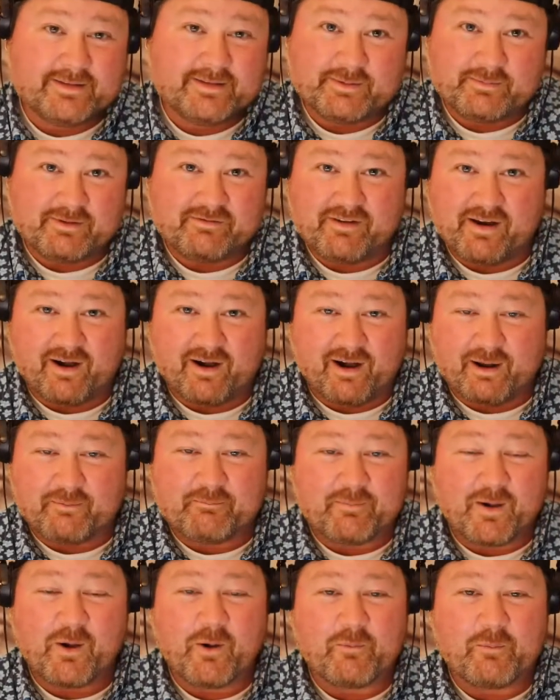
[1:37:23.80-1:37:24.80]
To be fair,
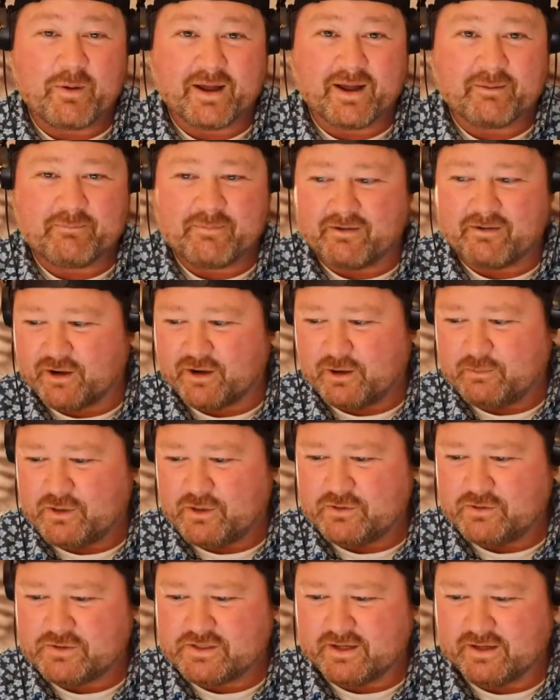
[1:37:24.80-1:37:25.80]
I'm hoping I'm never going
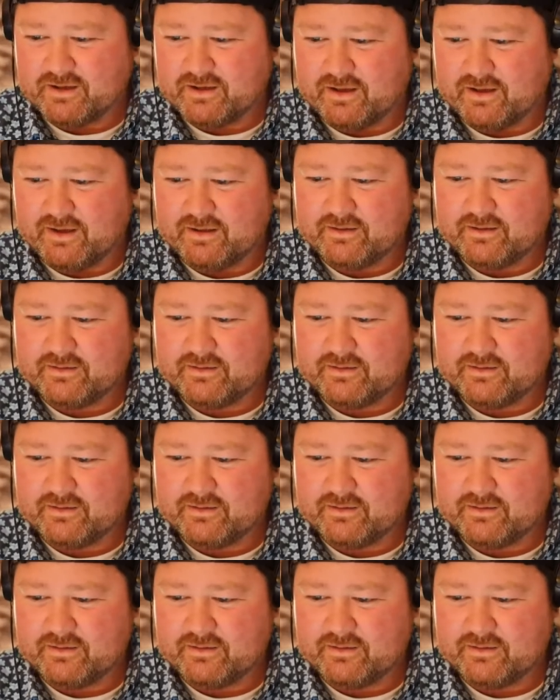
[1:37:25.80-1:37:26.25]
to be using